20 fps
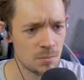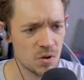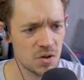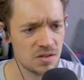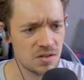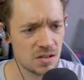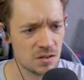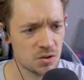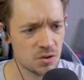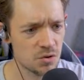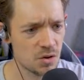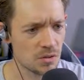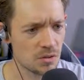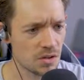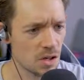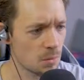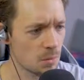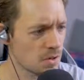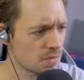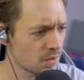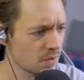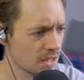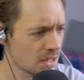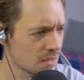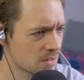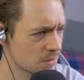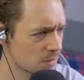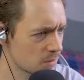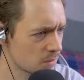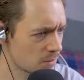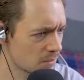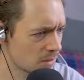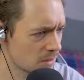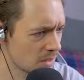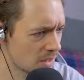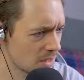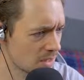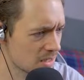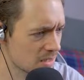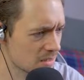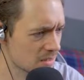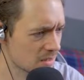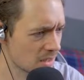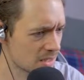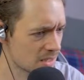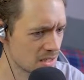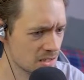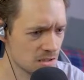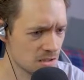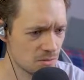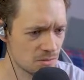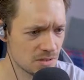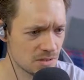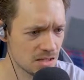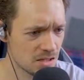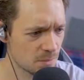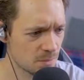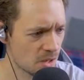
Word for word: Music sound controls. I wonder if I can... I can I can use these